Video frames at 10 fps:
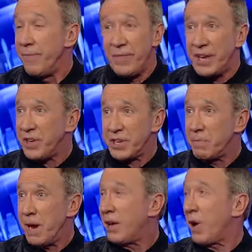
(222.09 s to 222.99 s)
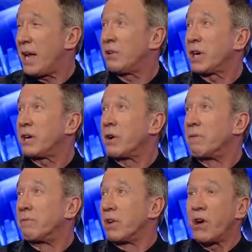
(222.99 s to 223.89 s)
That doesn't matter. I look at a
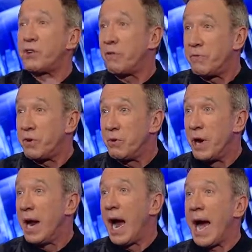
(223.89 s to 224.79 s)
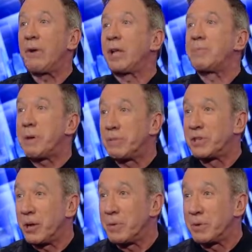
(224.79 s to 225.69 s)
larger view. I don't like people
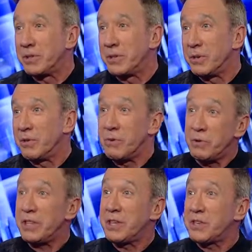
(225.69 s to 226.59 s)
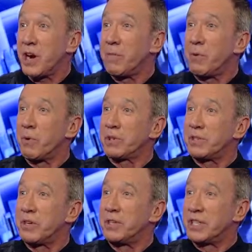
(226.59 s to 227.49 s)
telling me what to do. If you think this government works
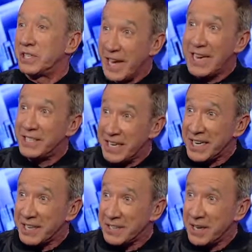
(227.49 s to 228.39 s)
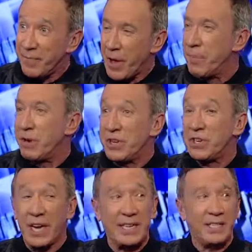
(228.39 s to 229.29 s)
good the size it is, I'm one of
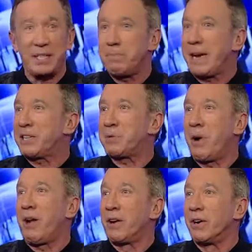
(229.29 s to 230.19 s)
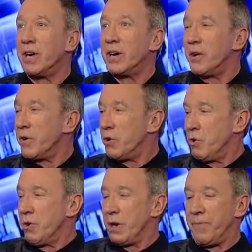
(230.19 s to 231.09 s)
these guys, just make it smaller. Mm -hmm.
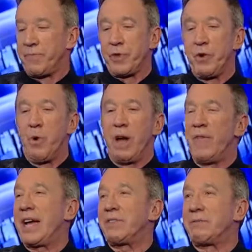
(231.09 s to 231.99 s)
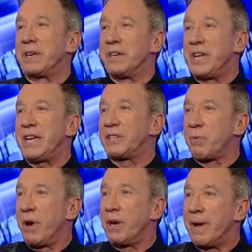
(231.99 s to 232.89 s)
Who, who on that DS
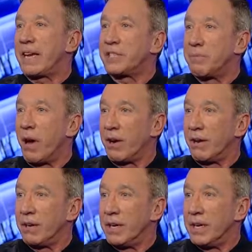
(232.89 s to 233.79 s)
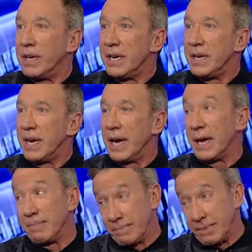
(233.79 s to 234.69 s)
wanted to make it smaller?
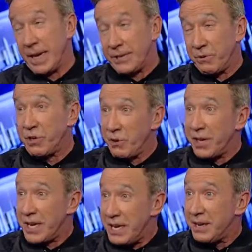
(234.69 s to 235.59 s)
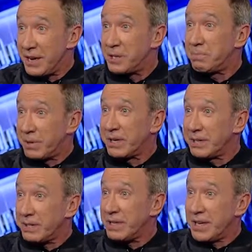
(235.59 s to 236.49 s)
I'm not so sure that he does
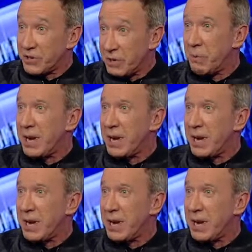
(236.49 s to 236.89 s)
because he has, a,